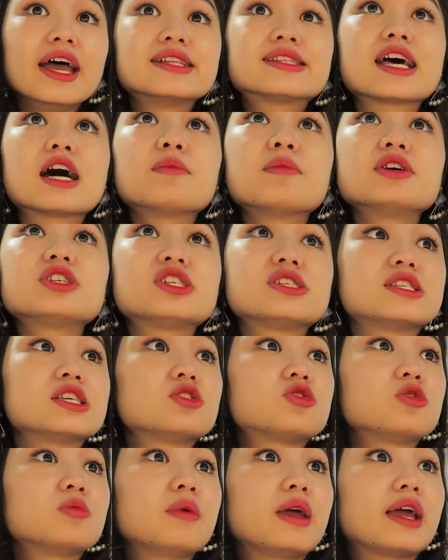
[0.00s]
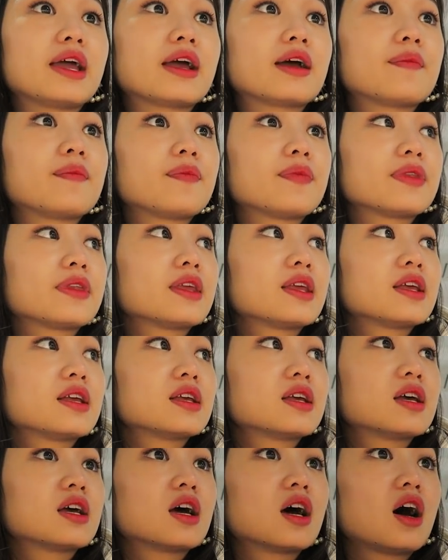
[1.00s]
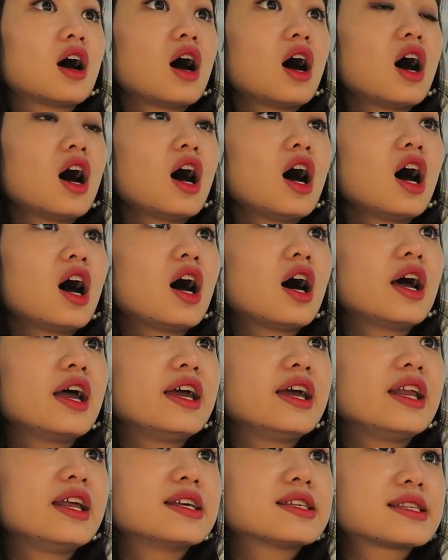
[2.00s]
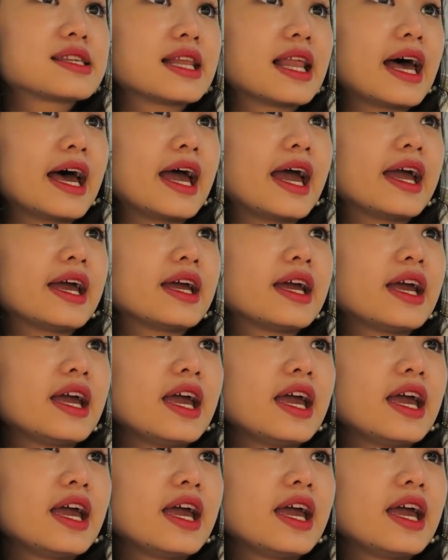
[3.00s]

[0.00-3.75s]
It's how much is it to make? Oh, it is like